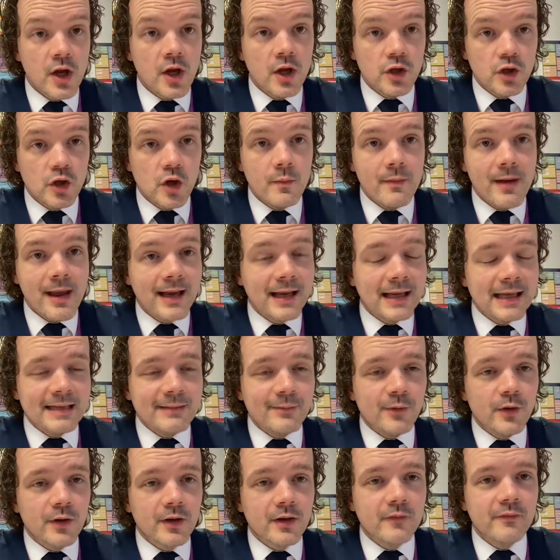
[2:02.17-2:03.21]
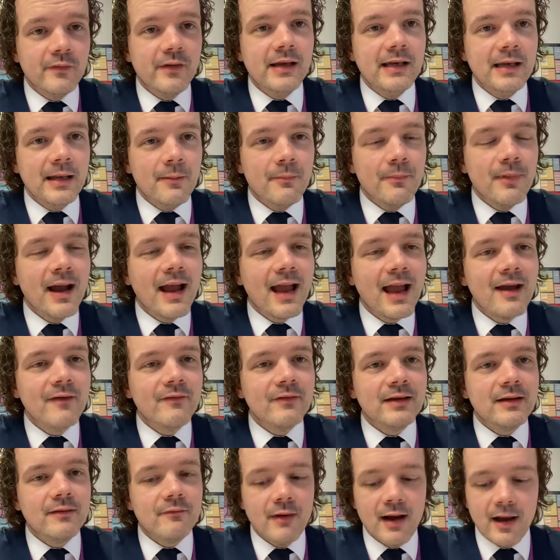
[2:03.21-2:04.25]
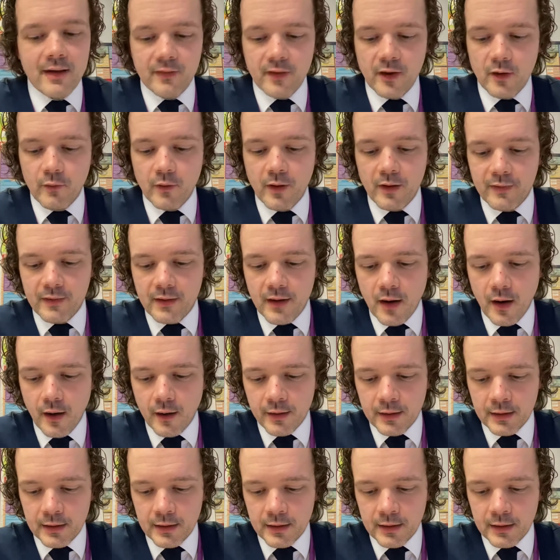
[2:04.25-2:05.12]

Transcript: You're making it more convenient by having it right there where they are.